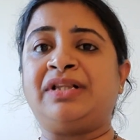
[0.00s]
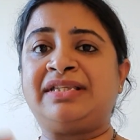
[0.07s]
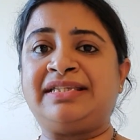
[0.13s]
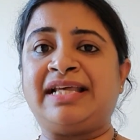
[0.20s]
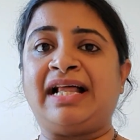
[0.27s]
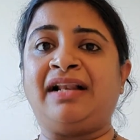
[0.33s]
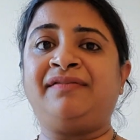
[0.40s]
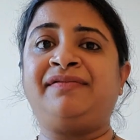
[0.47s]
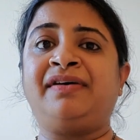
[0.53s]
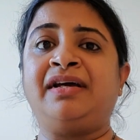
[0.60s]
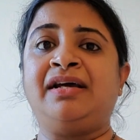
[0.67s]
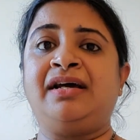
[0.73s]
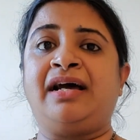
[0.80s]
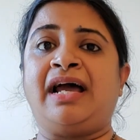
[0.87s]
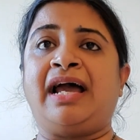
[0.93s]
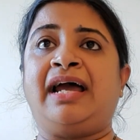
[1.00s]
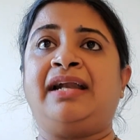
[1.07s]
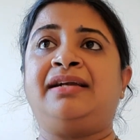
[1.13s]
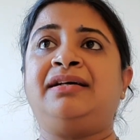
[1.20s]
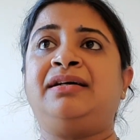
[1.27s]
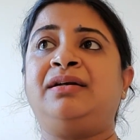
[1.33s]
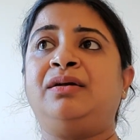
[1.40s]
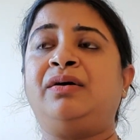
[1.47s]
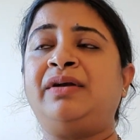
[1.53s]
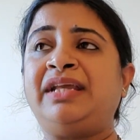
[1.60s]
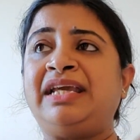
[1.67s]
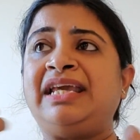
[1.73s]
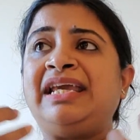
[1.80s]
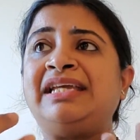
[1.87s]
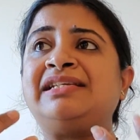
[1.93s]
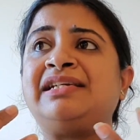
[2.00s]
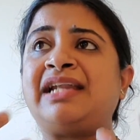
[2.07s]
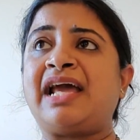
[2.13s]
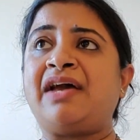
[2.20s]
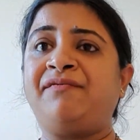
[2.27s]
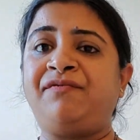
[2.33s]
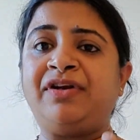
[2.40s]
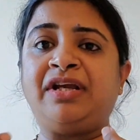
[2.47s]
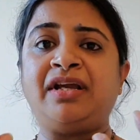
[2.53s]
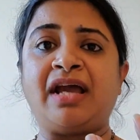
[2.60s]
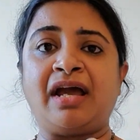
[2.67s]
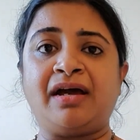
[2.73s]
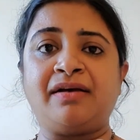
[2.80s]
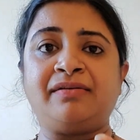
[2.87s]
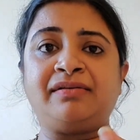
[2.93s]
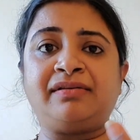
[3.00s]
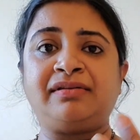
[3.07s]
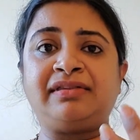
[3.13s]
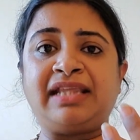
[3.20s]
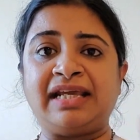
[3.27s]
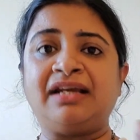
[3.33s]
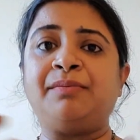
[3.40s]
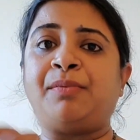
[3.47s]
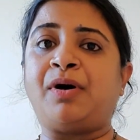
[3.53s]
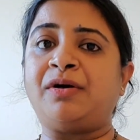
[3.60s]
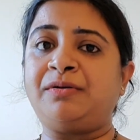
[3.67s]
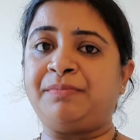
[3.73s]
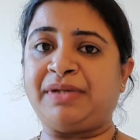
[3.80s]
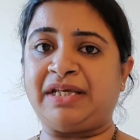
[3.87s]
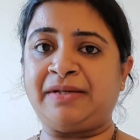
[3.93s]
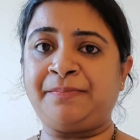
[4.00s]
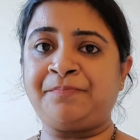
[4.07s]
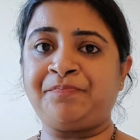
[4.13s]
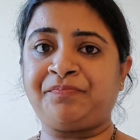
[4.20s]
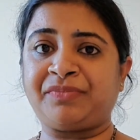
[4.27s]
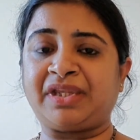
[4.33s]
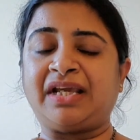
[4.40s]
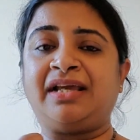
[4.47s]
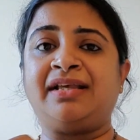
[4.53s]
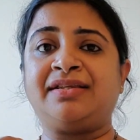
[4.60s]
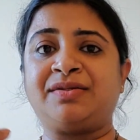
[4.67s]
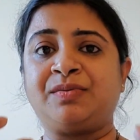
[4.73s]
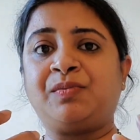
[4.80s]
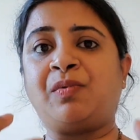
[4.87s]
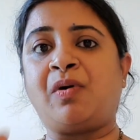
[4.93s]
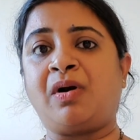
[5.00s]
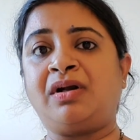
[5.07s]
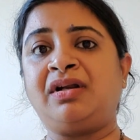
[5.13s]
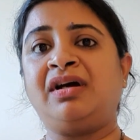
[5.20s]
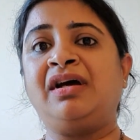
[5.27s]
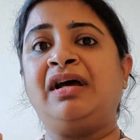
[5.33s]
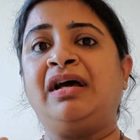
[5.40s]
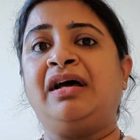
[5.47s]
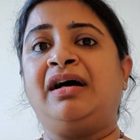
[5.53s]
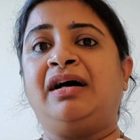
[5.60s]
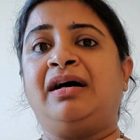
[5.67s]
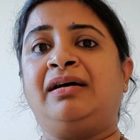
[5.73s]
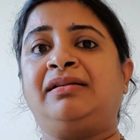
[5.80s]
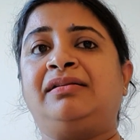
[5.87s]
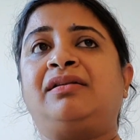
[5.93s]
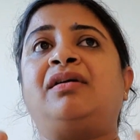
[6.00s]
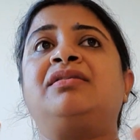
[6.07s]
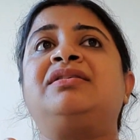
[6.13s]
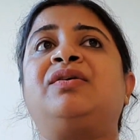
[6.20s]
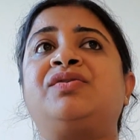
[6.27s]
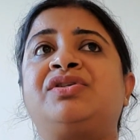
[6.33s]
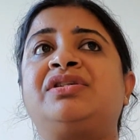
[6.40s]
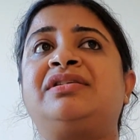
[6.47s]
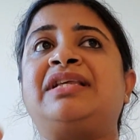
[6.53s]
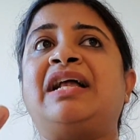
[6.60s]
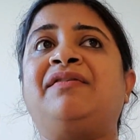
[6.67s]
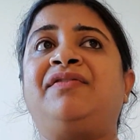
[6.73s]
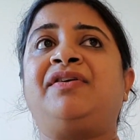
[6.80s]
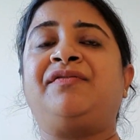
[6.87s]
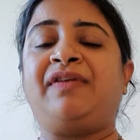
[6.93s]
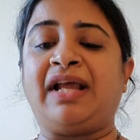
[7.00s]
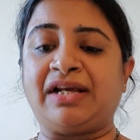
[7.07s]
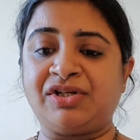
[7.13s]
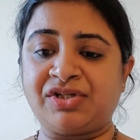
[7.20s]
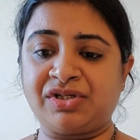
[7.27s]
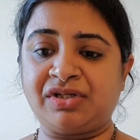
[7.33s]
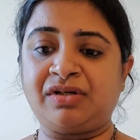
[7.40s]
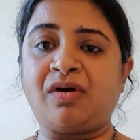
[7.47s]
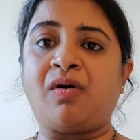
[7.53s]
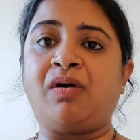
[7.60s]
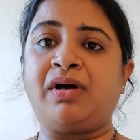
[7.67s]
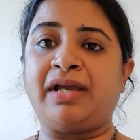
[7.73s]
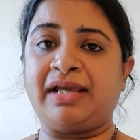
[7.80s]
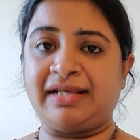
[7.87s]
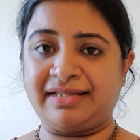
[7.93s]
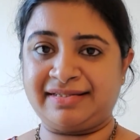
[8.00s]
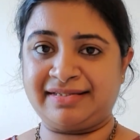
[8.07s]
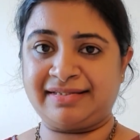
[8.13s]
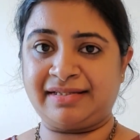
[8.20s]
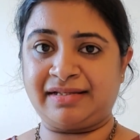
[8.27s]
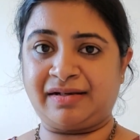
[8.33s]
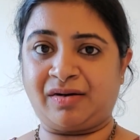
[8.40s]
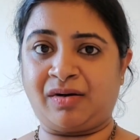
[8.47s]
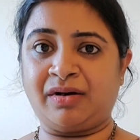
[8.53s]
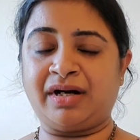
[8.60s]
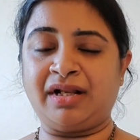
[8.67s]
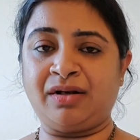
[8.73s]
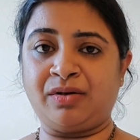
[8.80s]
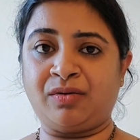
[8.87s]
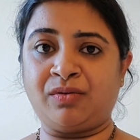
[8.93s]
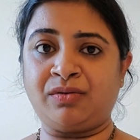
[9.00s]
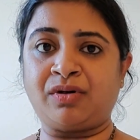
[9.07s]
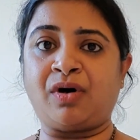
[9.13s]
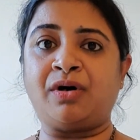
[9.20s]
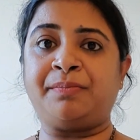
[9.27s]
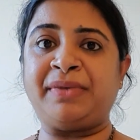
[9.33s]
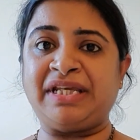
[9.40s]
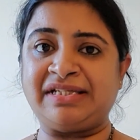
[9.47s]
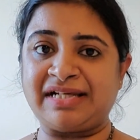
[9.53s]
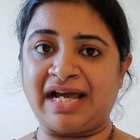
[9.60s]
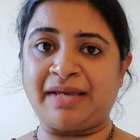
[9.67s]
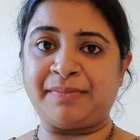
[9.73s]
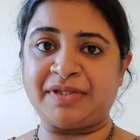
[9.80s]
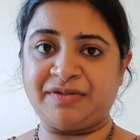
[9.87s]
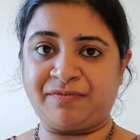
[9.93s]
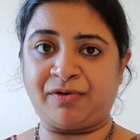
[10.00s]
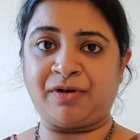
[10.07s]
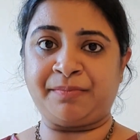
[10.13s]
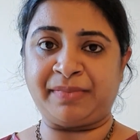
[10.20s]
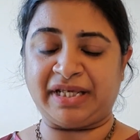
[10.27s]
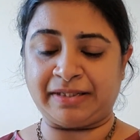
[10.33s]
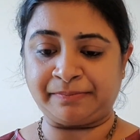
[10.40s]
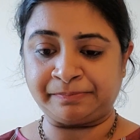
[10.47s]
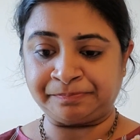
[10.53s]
self, and learning each and every thing about me is what so self-reflection is, or alone or me time is for me.